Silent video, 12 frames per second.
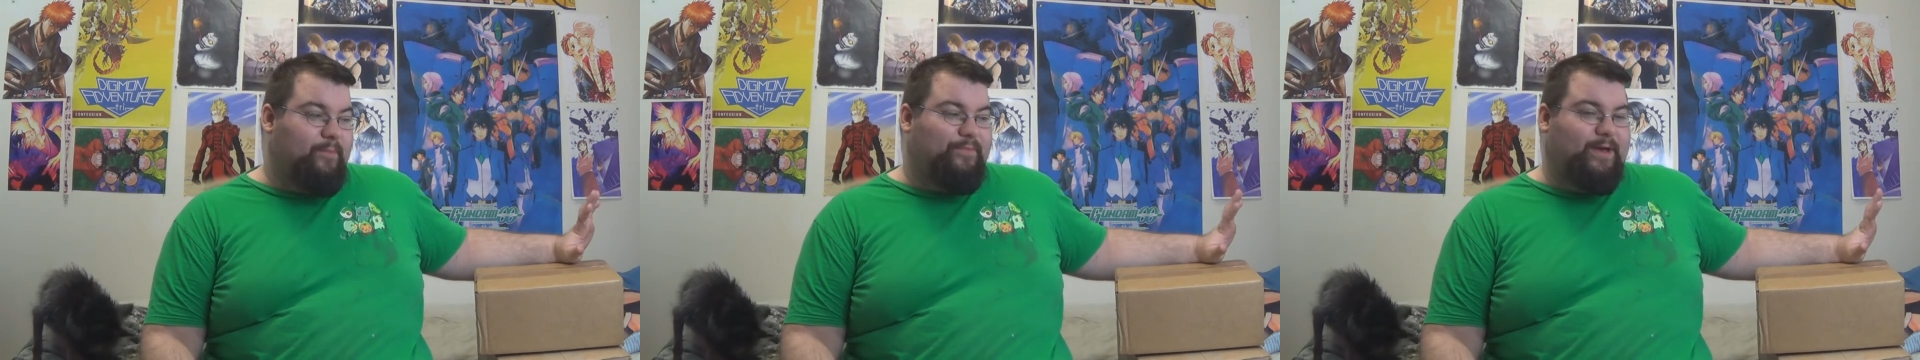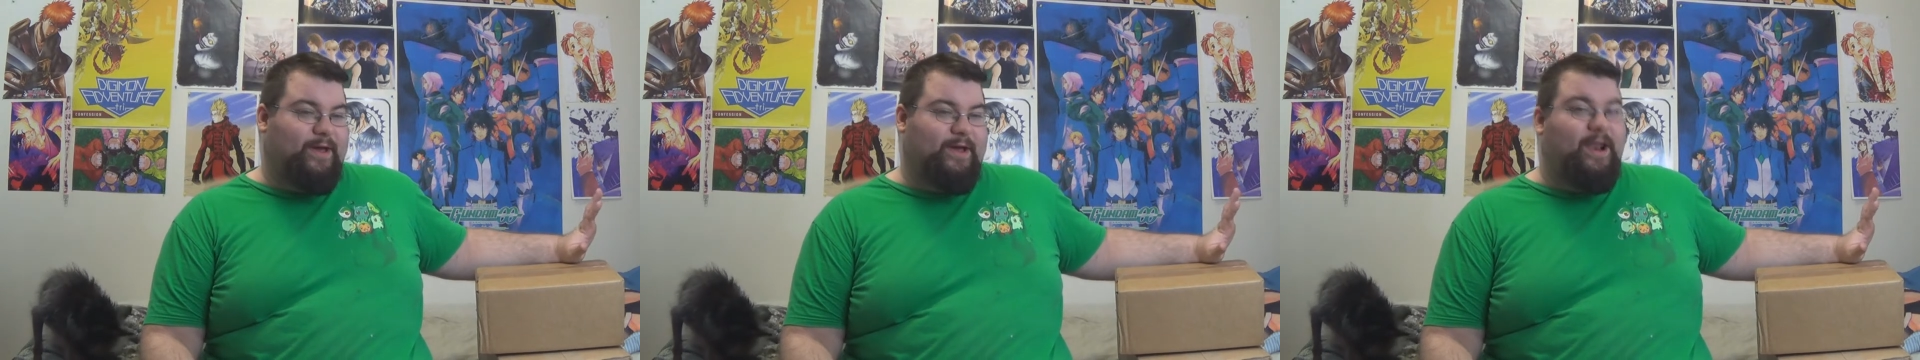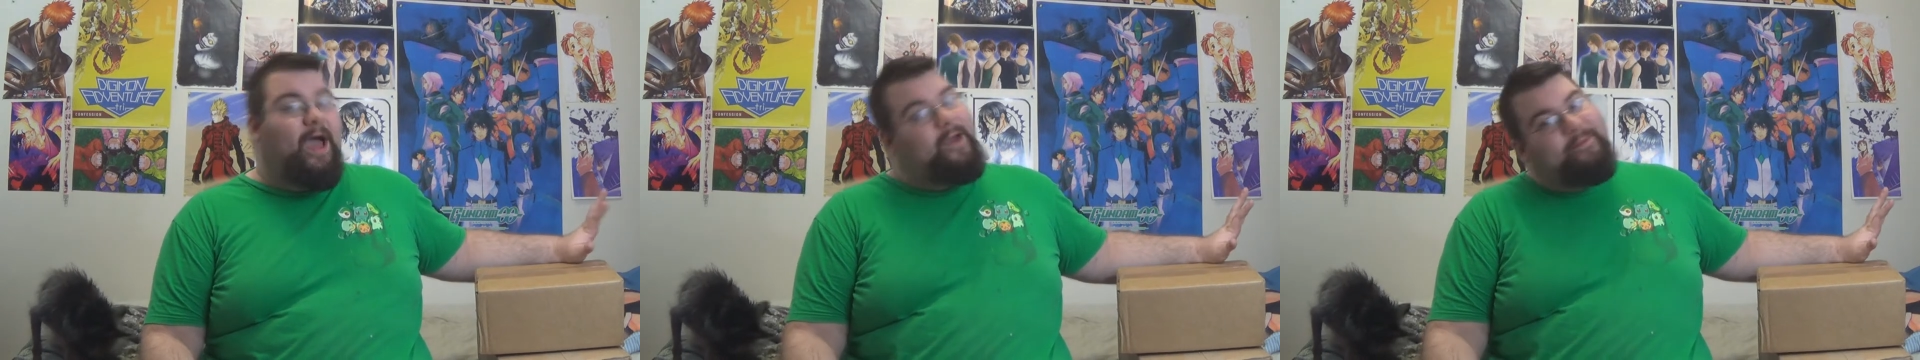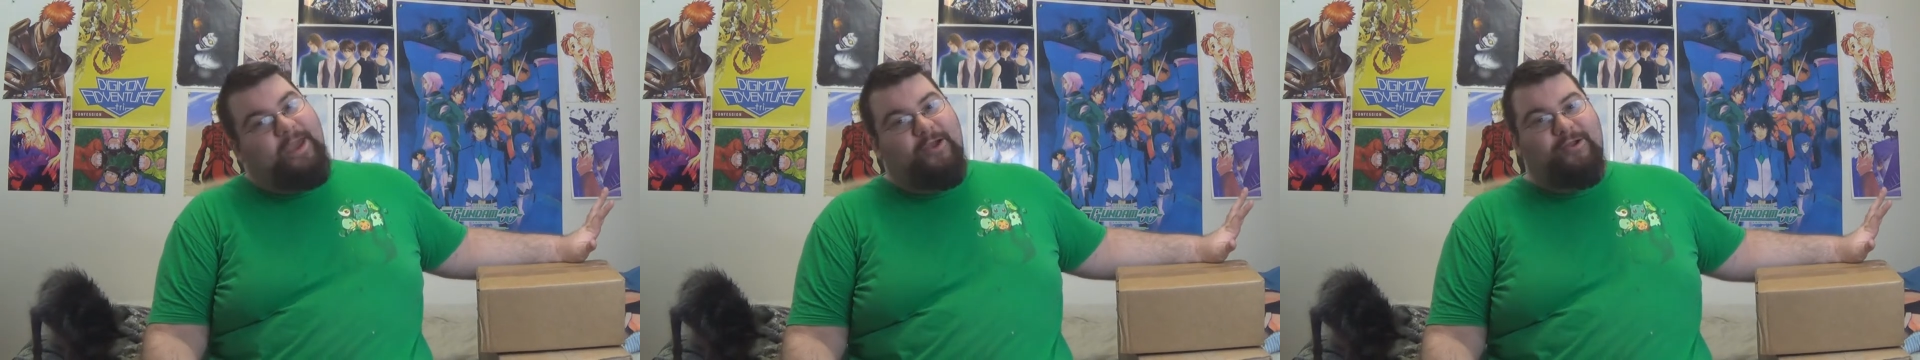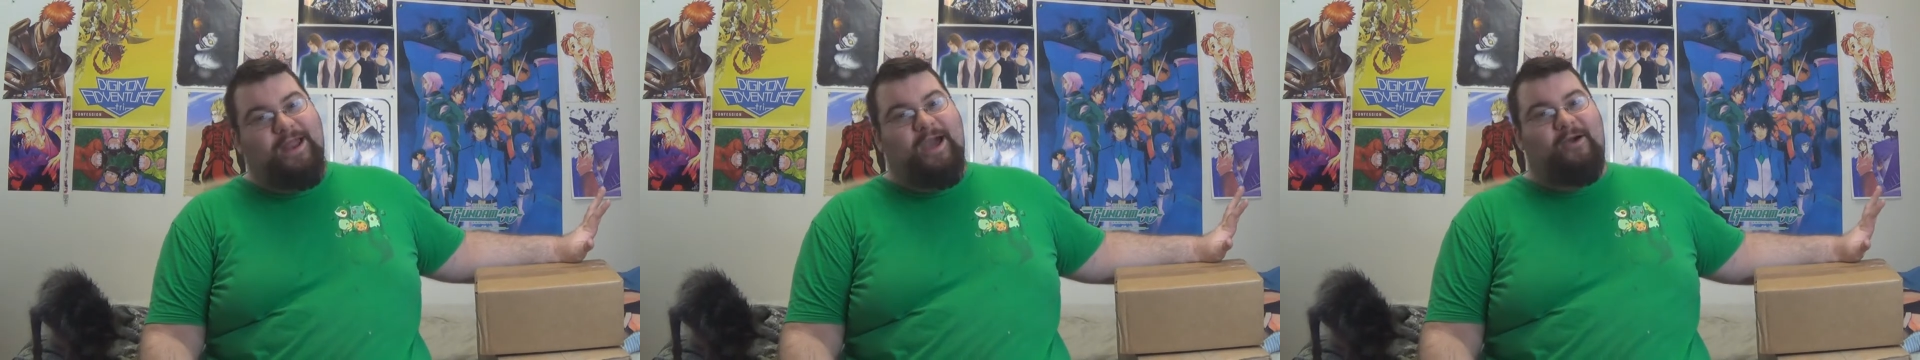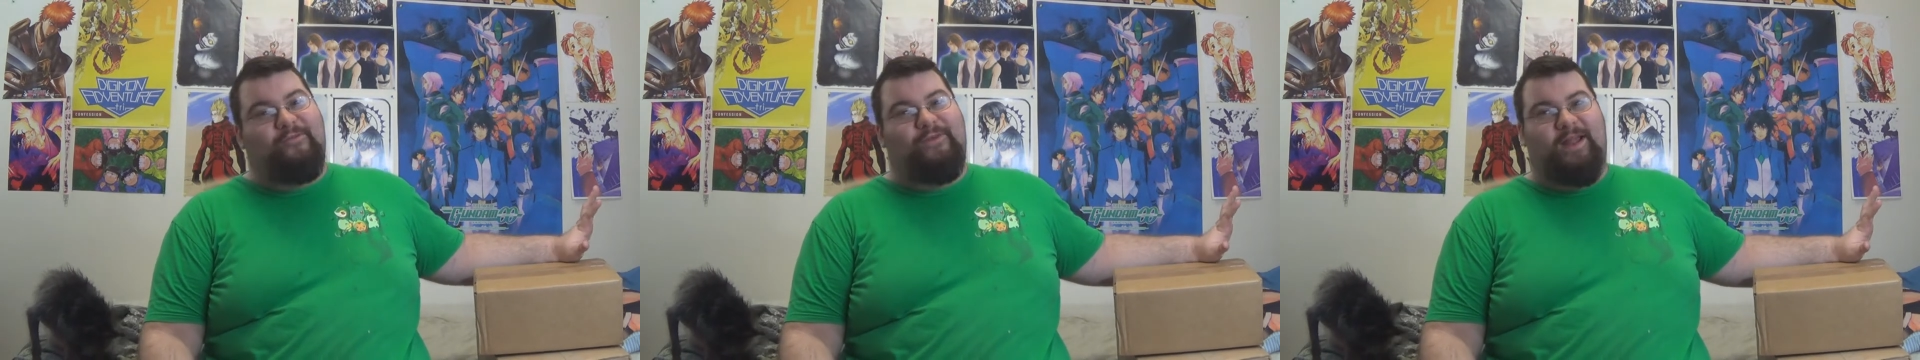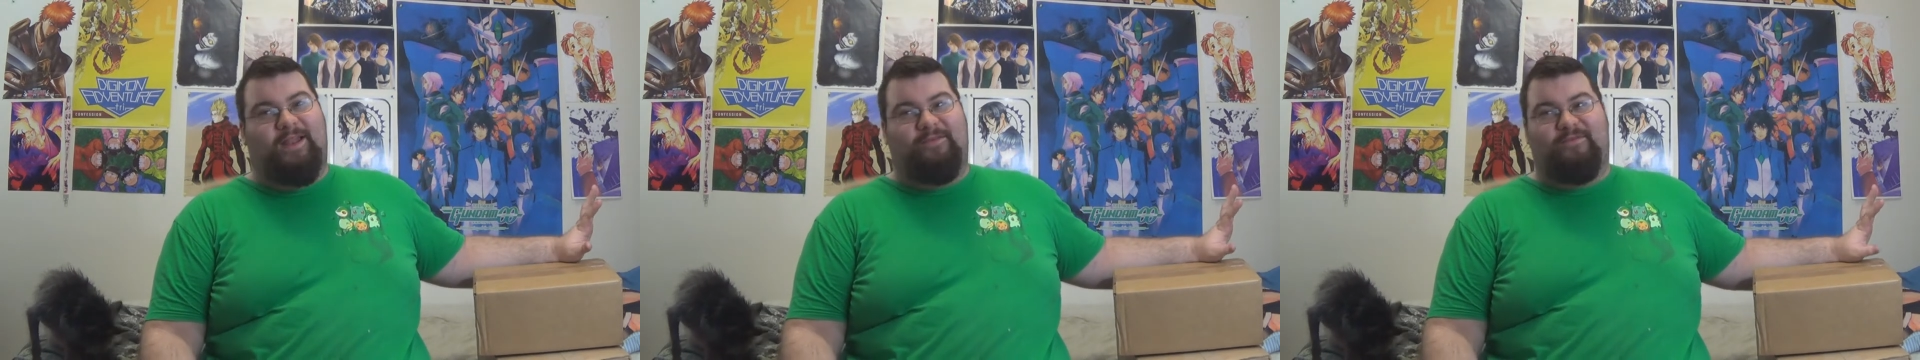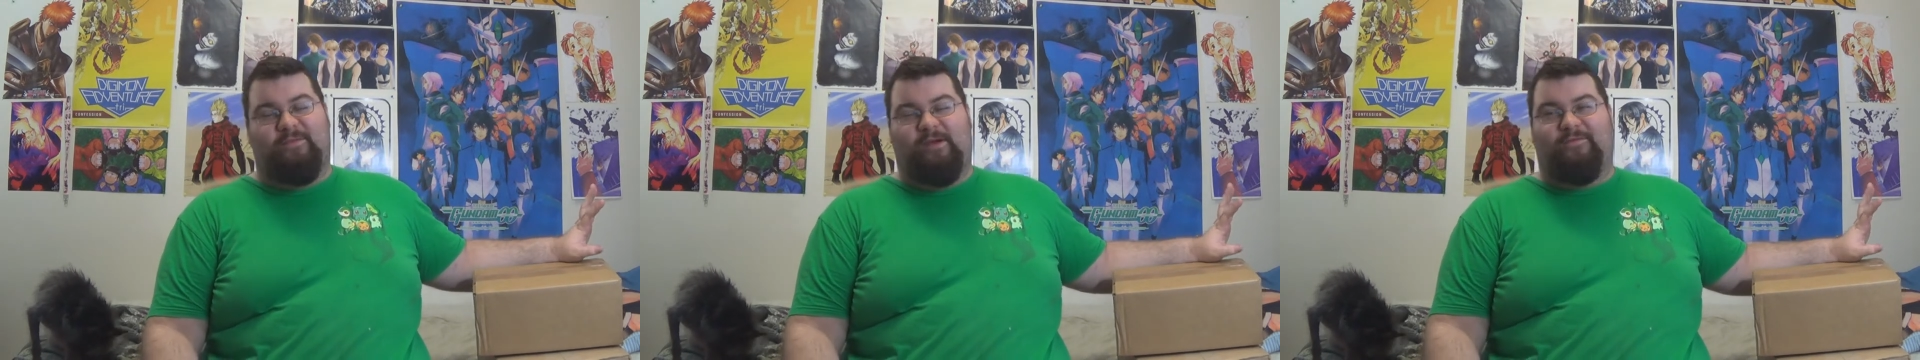But I'm here now, finally
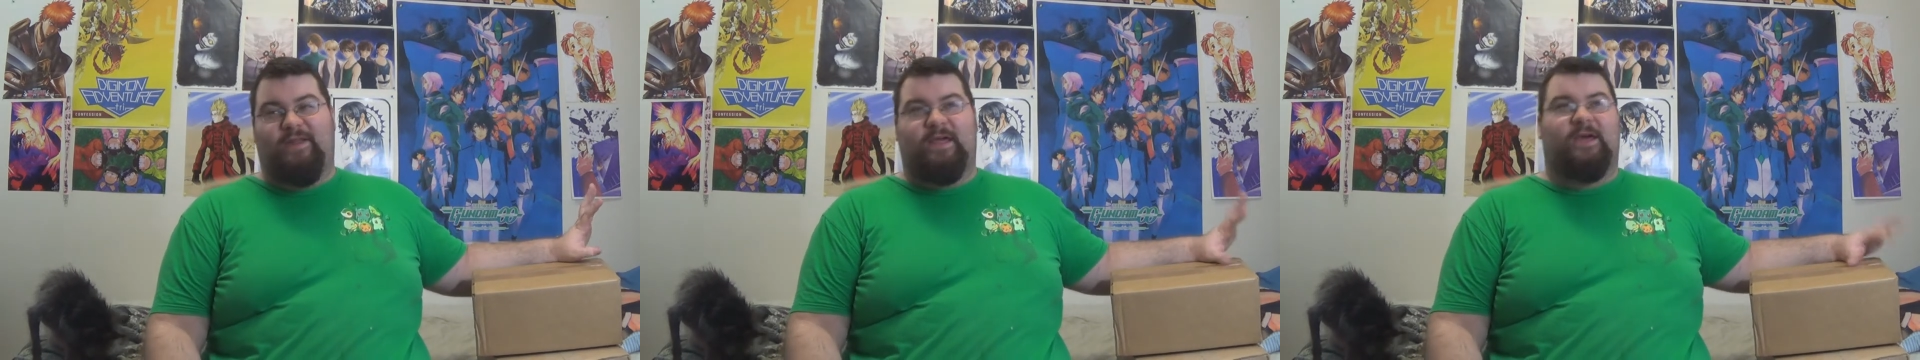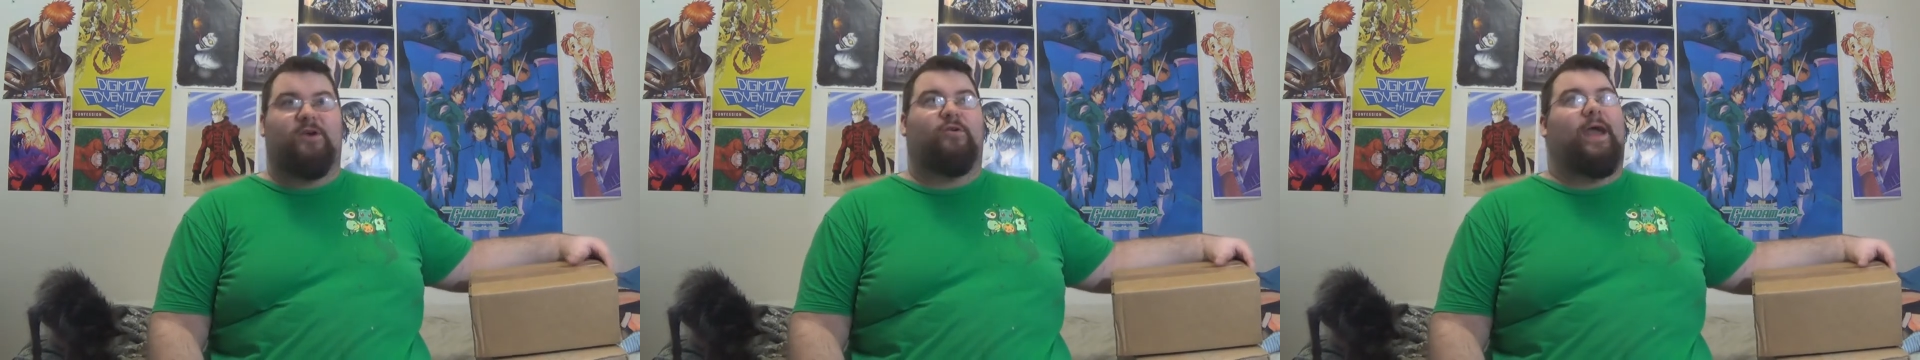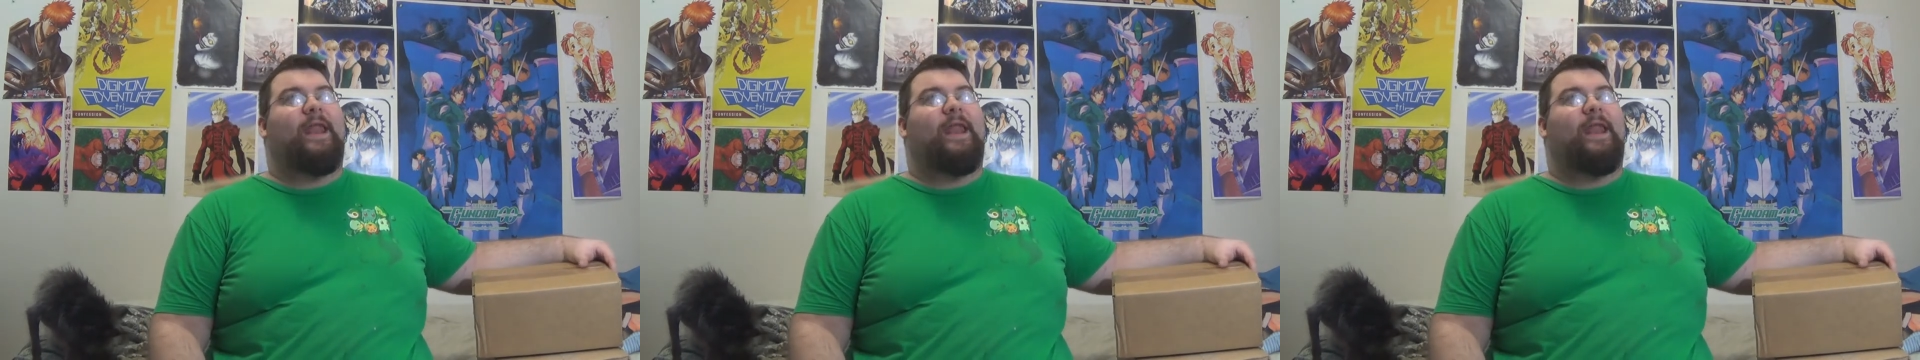filming a video,